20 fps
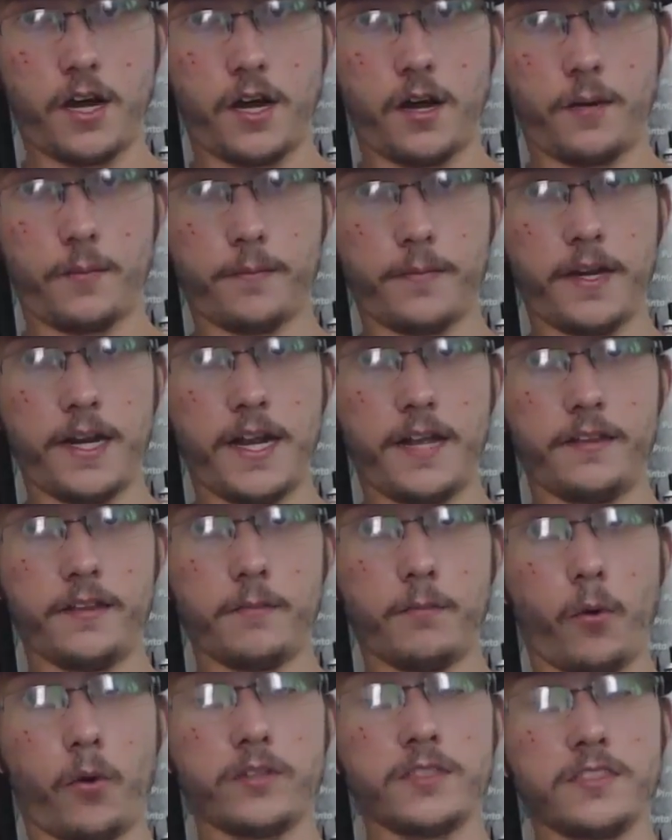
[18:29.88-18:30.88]
um,
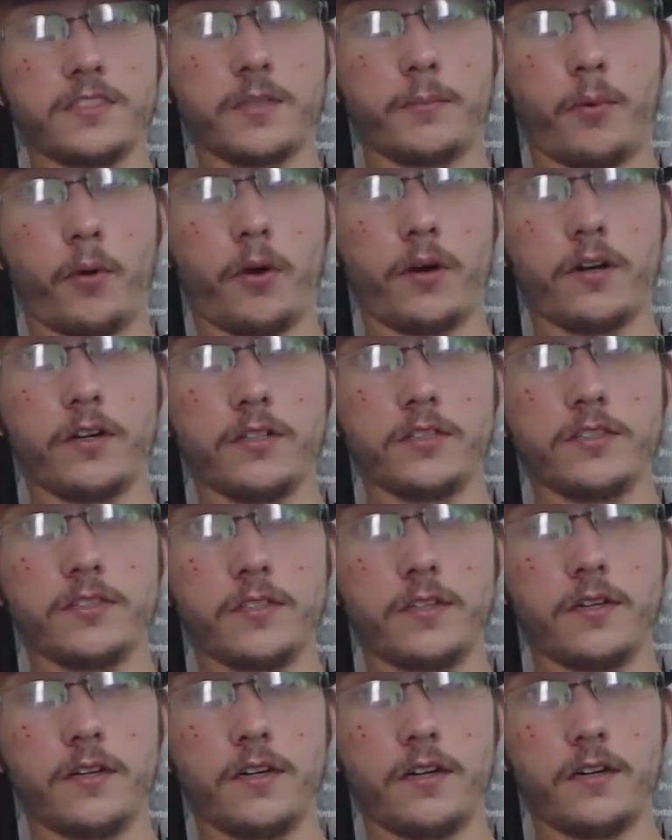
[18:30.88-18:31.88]
and the Morsi
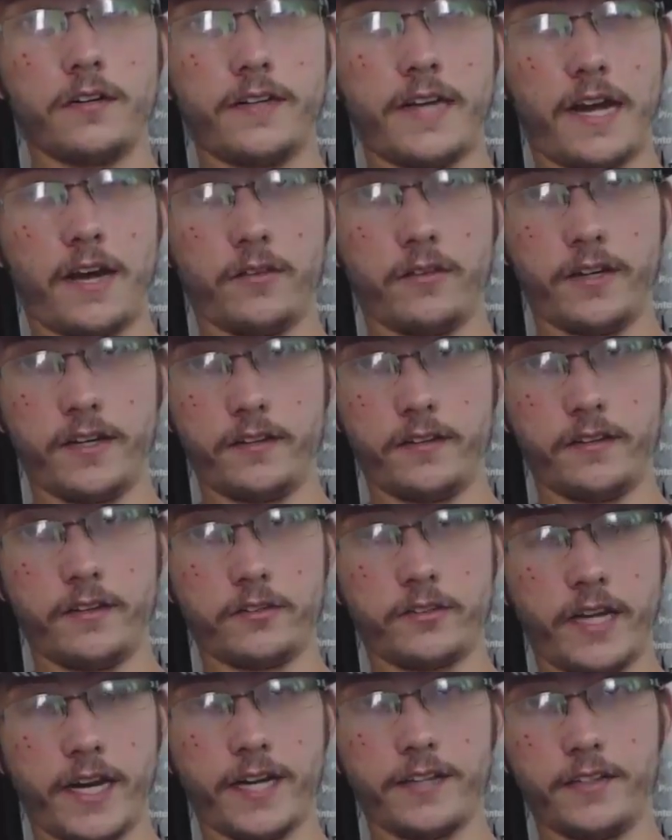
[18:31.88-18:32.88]
supporters Dow they,
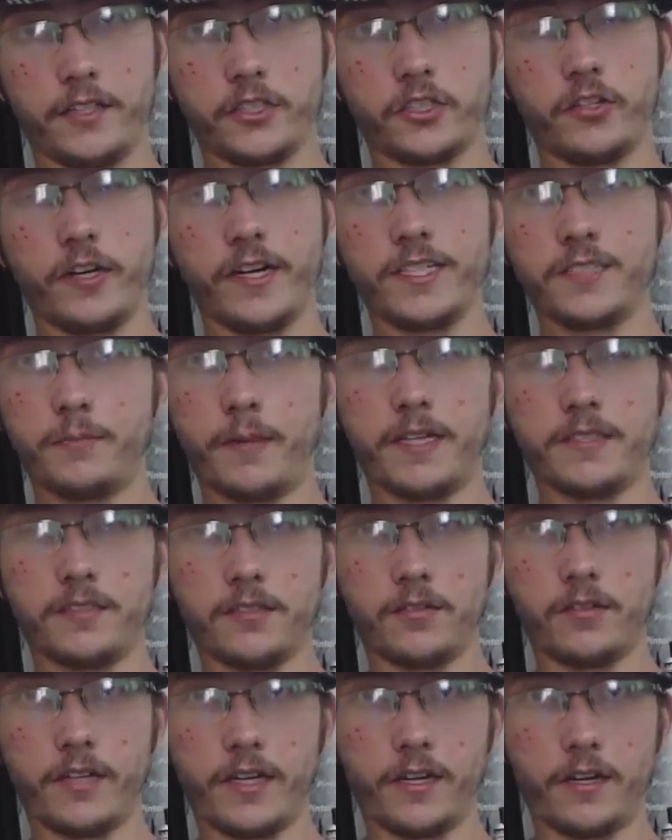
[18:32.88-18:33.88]
they're taking the streets
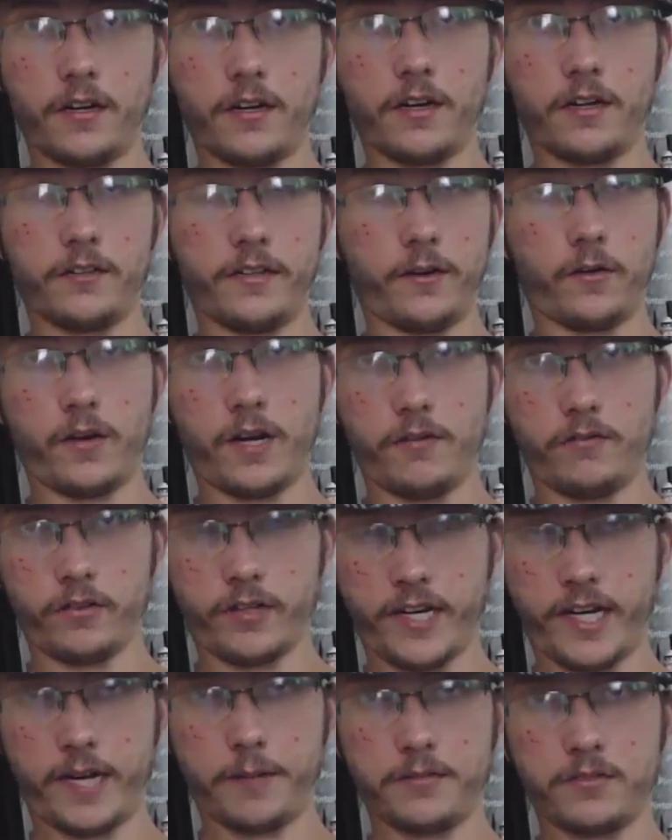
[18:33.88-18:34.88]
basically. Uh, they don't have
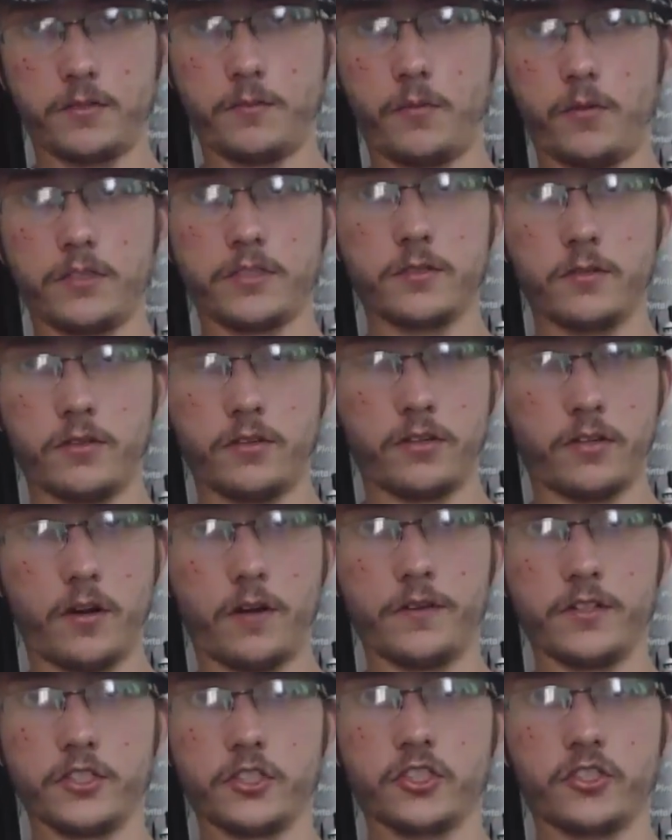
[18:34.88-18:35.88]
their camps no more, so they're
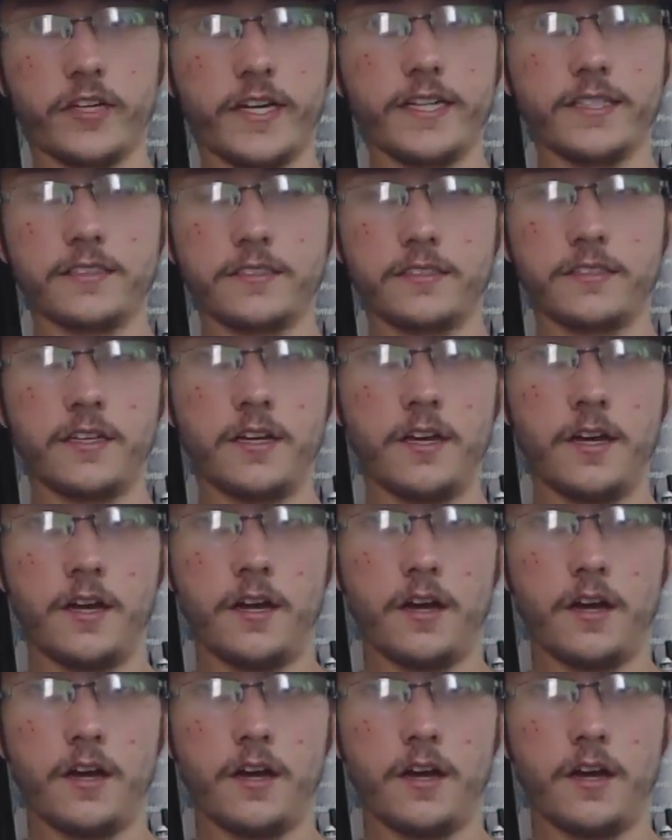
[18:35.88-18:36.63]
on the streets.